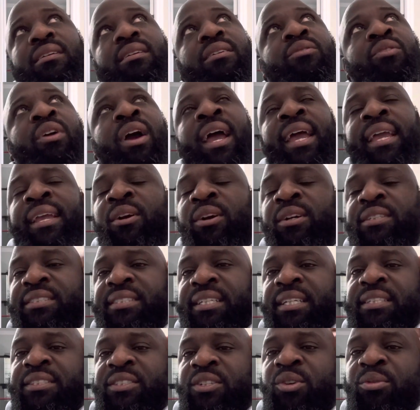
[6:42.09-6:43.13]
Ryan
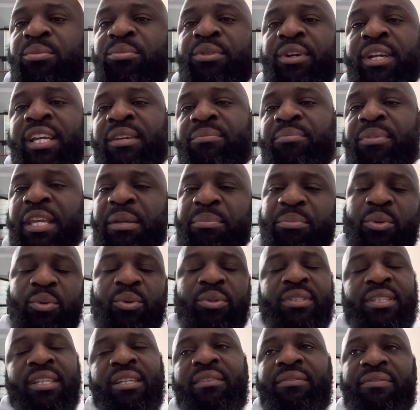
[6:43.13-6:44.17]
Garcia is going to bring people
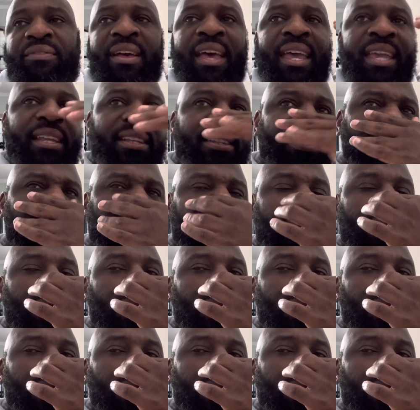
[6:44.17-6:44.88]
to the fights.